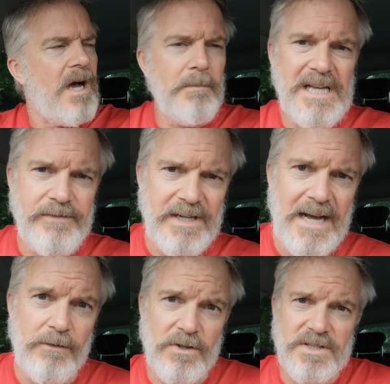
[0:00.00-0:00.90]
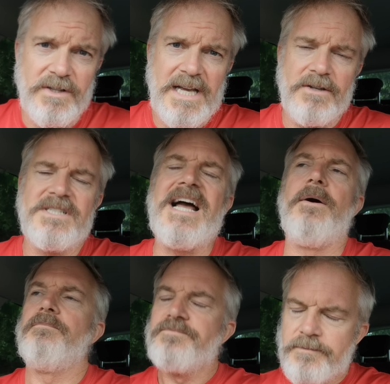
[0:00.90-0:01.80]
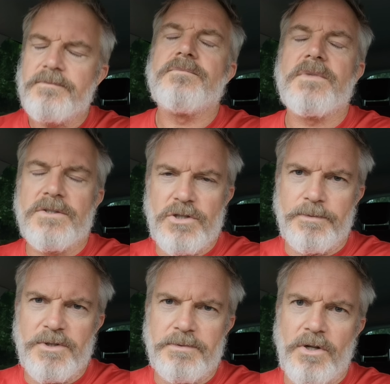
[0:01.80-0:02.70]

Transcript: I'm leaving now. I've got something else. Now, stop.